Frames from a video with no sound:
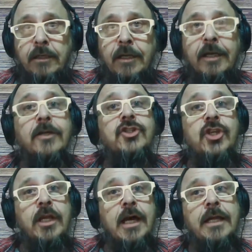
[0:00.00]
yeah,
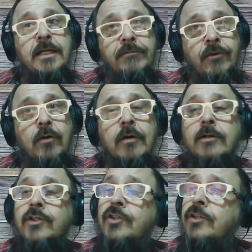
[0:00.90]
she got
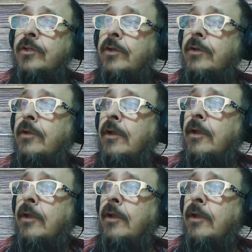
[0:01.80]
divorced and